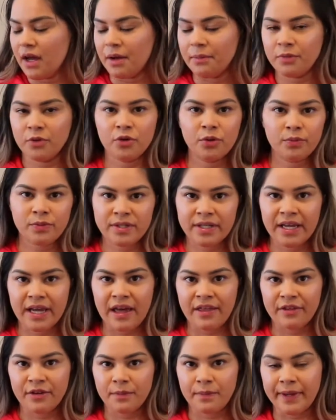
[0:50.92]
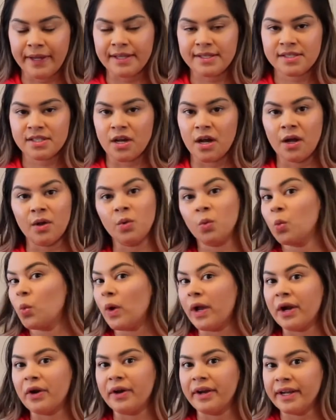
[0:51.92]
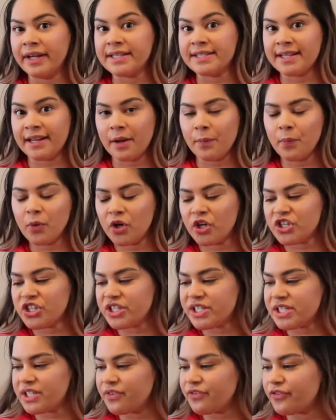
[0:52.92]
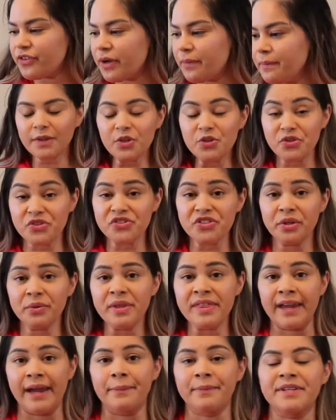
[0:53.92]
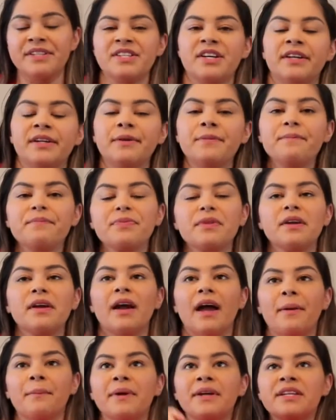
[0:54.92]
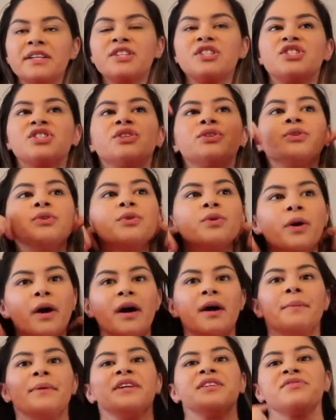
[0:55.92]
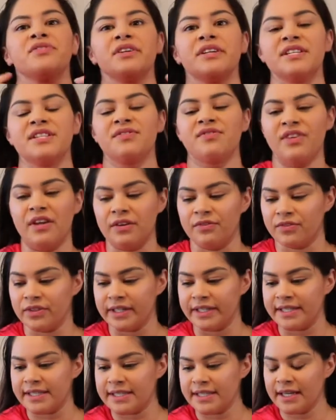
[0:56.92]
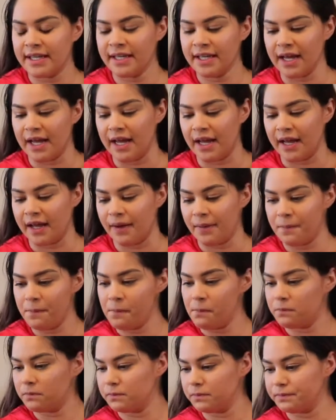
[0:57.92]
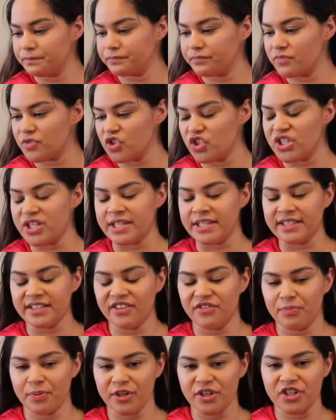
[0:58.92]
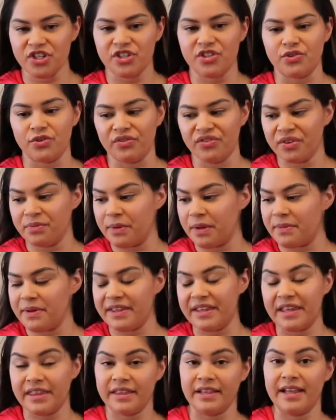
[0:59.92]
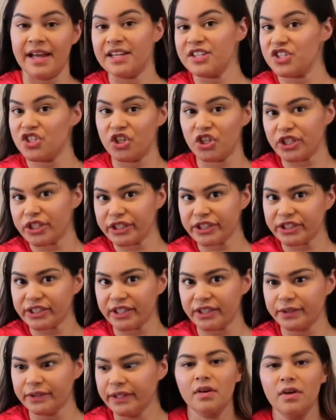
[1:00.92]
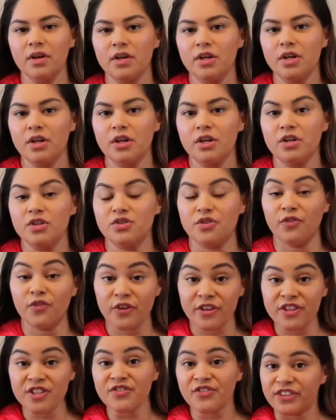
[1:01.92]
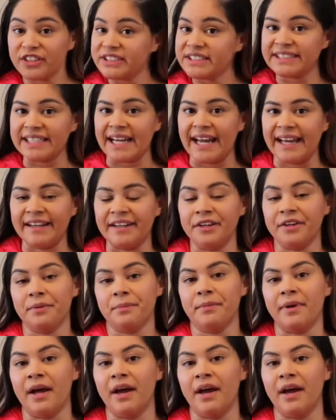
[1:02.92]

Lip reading: grouped together based on where it is that I purchased it from. So I'll start with Amazon. I'm gonna do, as far as favorites, just things that I've purchased over maybe like the last year or so. So for this first item,